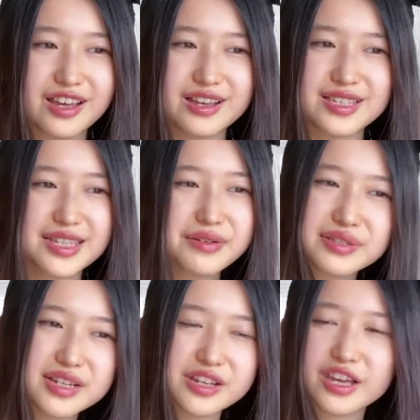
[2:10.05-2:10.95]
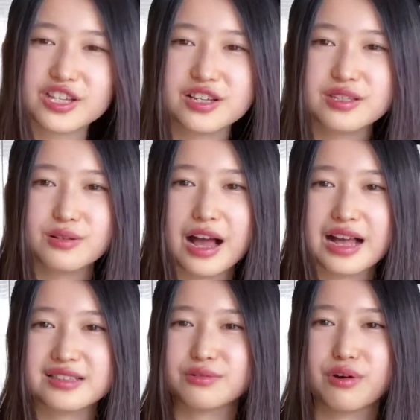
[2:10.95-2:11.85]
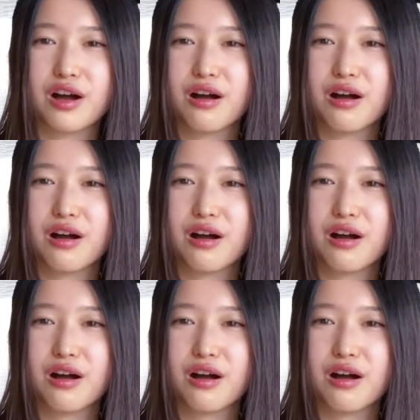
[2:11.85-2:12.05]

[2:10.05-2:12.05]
Seriously, you can just ask one